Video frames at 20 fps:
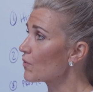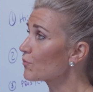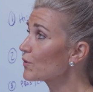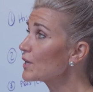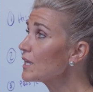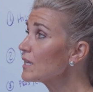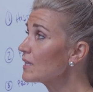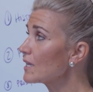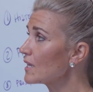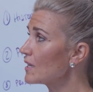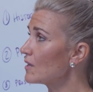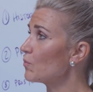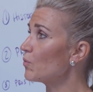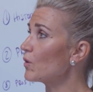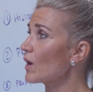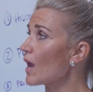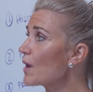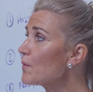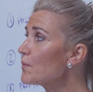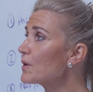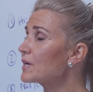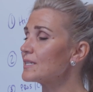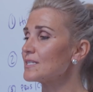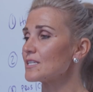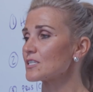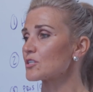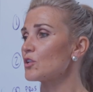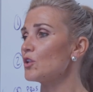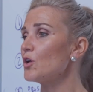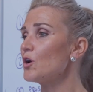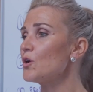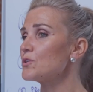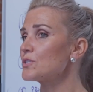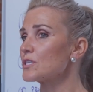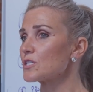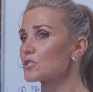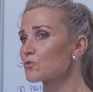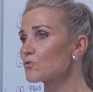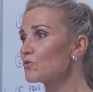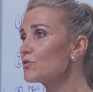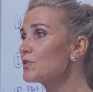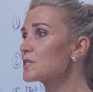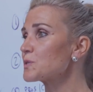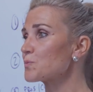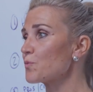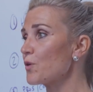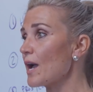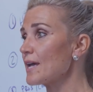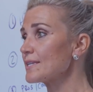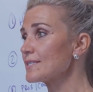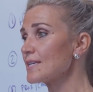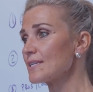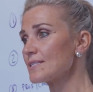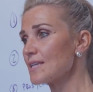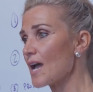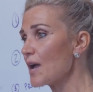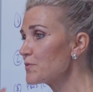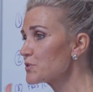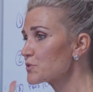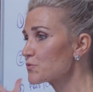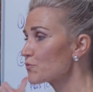Really, what I want to disclose is through this process, I was